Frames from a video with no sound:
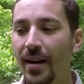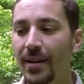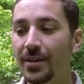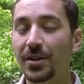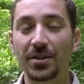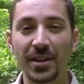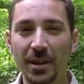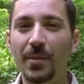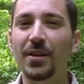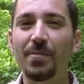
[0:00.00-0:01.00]
and it does
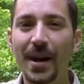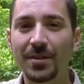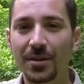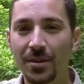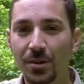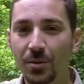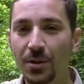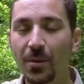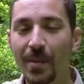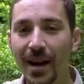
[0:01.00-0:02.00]
need a bit of maintenance
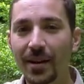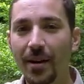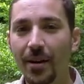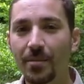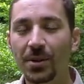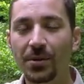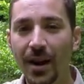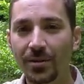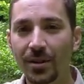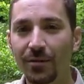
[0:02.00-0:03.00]
when you're back at home and you're
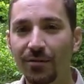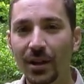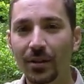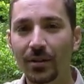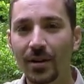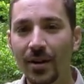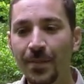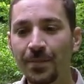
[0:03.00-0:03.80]
out of the field.